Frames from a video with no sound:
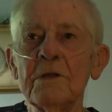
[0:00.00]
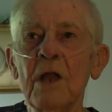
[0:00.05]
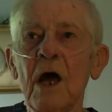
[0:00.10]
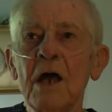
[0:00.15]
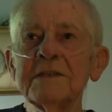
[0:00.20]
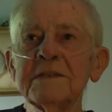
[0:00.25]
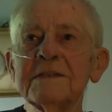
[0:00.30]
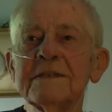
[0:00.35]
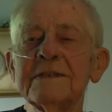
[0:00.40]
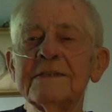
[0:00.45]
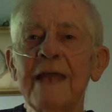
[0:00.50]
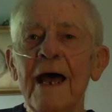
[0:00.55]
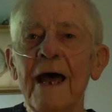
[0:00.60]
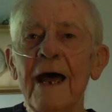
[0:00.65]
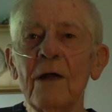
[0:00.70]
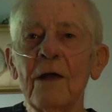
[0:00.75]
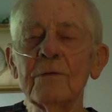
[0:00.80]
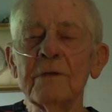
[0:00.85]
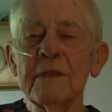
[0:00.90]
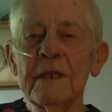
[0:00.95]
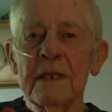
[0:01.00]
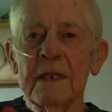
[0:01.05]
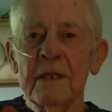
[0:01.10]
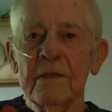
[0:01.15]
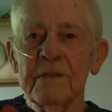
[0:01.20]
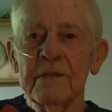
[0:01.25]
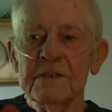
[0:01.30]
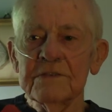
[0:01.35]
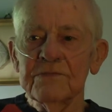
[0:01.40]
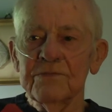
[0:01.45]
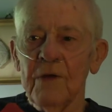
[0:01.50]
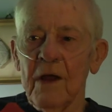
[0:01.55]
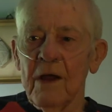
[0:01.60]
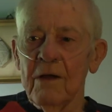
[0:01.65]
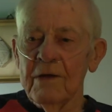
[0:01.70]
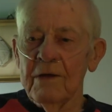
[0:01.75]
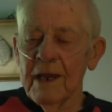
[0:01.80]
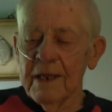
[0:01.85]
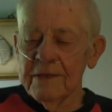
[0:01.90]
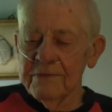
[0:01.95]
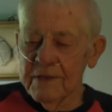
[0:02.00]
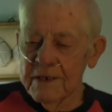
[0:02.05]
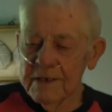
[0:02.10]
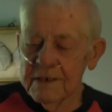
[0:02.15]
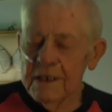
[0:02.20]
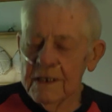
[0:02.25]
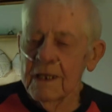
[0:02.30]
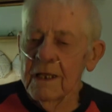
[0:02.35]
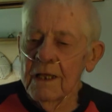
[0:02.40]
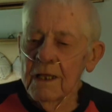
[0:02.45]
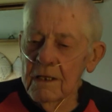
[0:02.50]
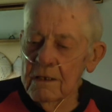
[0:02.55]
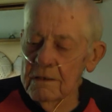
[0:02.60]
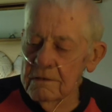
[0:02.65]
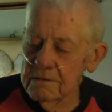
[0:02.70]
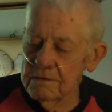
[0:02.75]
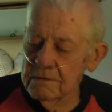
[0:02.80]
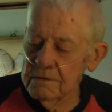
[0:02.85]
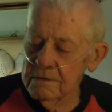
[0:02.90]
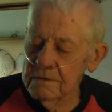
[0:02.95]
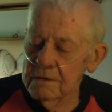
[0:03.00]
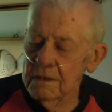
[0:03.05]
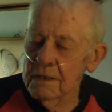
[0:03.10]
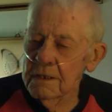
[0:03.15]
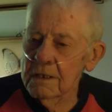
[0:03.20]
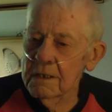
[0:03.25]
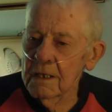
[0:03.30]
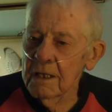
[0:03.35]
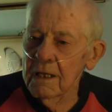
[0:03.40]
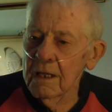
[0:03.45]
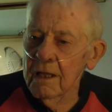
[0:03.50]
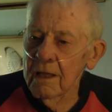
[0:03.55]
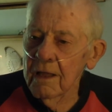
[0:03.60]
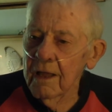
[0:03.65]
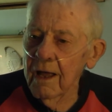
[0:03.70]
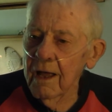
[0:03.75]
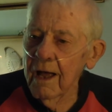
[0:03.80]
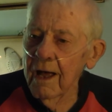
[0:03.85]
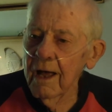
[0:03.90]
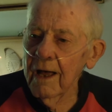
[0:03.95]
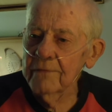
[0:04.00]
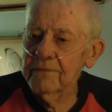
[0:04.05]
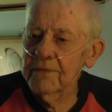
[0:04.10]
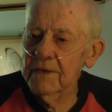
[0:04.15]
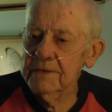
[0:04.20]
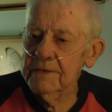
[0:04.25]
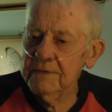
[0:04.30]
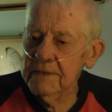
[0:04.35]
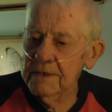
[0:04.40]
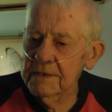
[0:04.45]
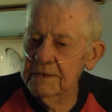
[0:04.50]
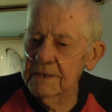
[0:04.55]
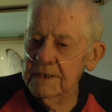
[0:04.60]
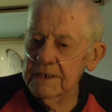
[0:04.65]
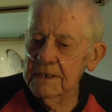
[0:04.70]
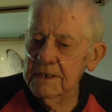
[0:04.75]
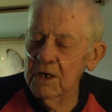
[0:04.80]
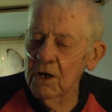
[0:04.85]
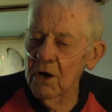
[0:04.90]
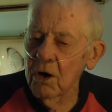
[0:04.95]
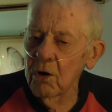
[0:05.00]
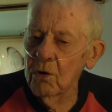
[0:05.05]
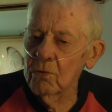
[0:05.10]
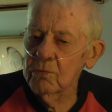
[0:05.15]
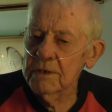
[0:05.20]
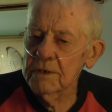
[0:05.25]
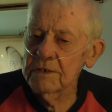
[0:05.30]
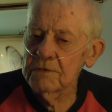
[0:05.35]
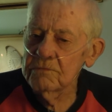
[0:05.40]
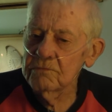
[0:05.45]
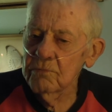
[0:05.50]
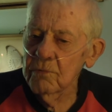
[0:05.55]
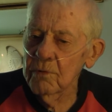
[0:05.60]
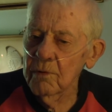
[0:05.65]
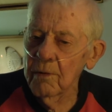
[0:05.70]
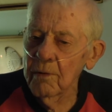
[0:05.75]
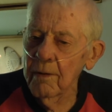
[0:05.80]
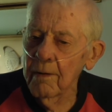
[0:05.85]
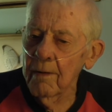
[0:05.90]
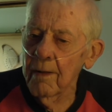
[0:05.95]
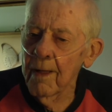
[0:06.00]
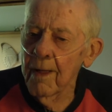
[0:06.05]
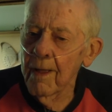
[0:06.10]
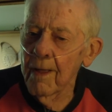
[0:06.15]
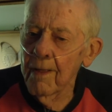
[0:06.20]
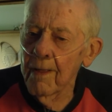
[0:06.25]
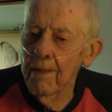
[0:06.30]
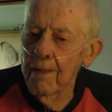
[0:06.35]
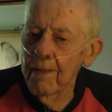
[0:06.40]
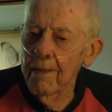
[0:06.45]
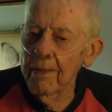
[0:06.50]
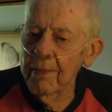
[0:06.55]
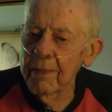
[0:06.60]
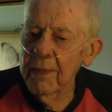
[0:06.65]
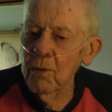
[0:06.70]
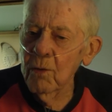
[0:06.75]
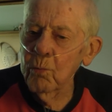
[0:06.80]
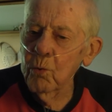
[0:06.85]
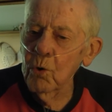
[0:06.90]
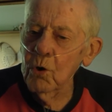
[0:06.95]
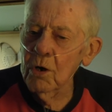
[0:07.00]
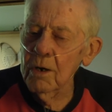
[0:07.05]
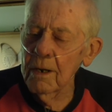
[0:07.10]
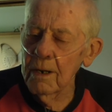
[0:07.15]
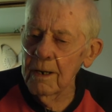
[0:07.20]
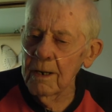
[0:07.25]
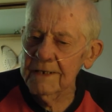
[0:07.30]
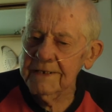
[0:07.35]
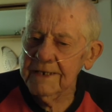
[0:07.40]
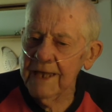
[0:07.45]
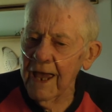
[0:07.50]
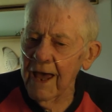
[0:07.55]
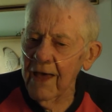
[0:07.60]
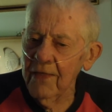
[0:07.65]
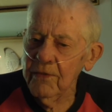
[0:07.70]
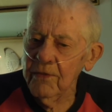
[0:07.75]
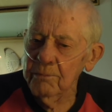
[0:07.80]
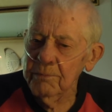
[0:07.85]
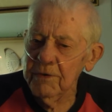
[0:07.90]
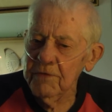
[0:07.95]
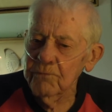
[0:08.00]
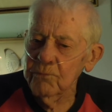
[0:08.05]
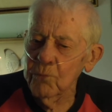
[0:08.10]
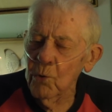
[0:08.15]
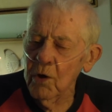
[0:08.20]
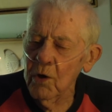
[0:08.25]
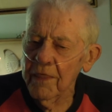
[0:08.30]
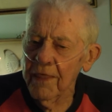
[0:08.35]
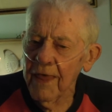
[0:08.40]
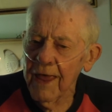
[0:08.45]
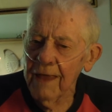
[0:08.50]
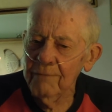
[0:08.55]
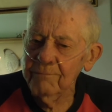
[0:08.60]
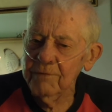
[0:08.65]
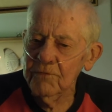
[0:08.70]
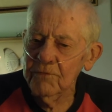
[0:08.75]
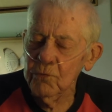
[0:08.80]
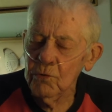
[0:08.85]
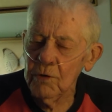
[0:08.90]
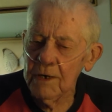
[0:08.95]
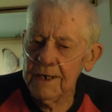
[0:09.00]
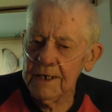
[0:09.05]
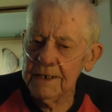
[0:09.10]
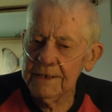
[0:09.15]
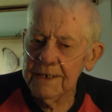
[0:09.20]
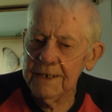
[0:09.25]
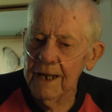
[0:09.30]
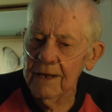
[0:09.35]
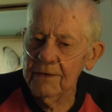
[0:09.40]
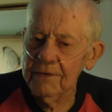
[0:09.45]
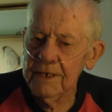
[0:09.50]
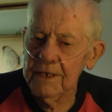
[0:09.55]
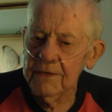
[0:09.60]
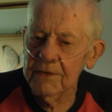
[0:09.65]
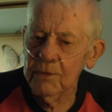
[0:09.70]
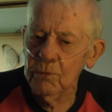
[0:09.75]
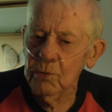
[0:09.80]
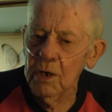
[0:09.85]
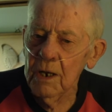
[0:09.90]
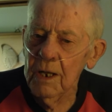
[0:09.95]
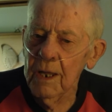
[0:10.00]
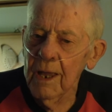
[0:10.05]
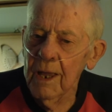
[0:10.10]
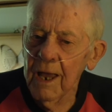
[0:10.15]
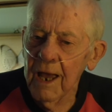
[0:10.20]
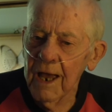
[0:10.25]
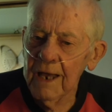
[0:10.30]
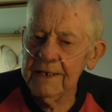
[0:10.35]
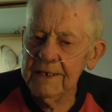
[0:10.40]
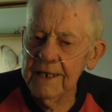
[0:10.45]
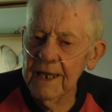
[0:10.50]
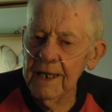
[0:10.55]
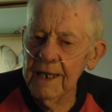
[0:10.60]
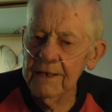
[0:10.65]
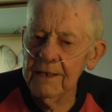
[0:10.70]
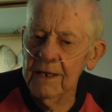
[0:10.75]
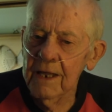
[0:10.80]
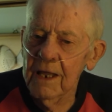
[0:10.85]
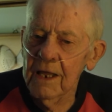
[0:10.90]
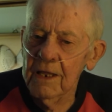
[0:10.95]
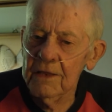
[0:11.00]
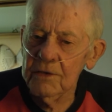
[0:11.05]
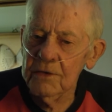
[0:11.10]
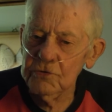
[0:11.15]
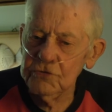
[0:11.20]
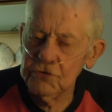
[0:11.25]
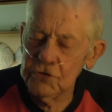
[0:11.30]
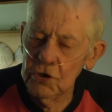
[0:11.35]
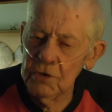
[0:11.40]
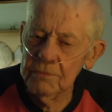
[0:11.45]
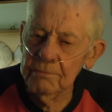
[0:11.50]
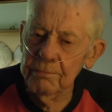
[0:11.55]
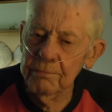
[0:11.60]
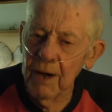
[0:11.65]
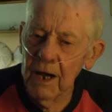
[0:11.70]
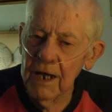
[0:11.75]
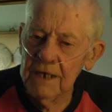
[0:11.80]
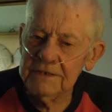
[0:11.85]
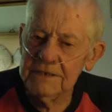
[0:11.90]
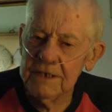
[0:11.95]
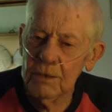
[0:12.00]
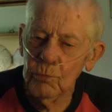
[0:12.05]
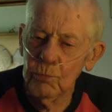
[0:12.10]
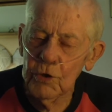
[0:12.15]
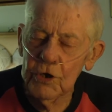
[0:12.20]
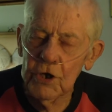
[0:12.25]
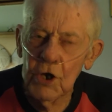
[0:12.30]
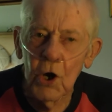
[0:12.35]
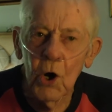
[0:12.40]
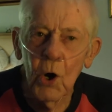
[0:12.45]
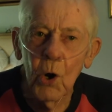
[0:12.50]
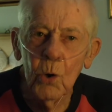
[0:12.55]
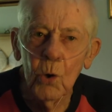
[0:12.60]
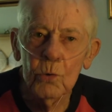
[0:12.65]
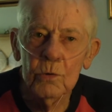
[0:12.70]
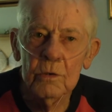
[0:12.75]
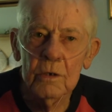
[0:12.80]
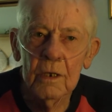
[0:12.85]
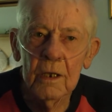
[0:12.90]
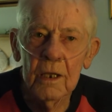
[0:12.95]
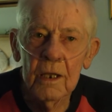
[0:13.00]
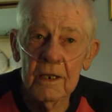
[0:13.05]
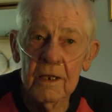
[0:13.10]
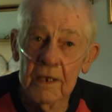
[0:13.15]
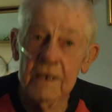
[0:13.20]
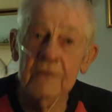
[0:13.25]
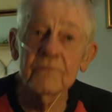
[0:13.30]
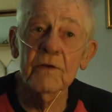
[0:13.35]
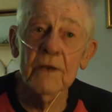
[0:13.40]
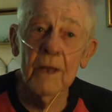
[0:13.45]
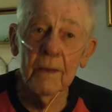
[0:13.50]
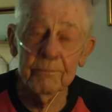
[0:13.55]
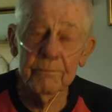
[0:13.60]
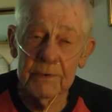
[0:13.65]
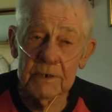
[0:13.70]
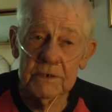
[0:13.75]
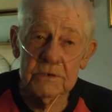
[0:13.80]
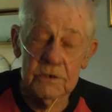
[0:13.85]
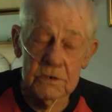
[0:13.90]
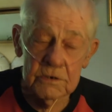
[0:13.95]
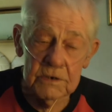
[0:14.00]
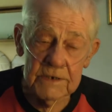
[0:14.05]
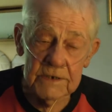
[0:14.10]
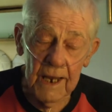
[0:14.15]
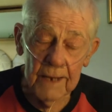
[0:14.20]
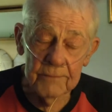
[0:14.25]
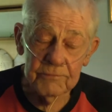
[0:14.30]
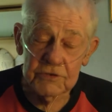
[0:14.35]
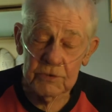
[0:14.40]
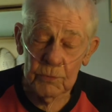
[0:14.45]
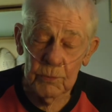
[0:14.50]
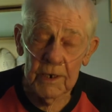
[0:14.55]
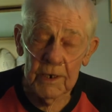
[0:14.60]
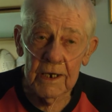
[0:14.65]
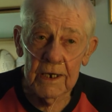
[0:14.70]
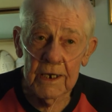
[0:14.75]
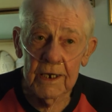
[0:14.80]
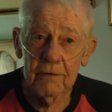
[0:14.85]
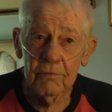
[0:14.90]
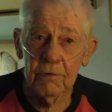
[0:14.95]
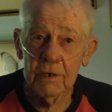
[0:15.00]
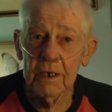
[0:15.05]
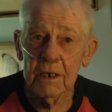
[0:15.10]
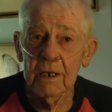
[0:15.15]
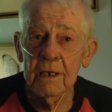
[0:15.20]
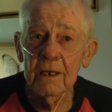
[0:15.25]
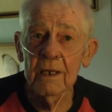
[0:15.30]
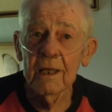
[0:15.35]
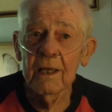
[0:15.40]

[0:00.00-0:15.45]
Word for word: Not down here this far, and I think, I think the only uh, there were I gather before that, before I got down here, there were again there were certain bars that were known, even up into the Times Square area.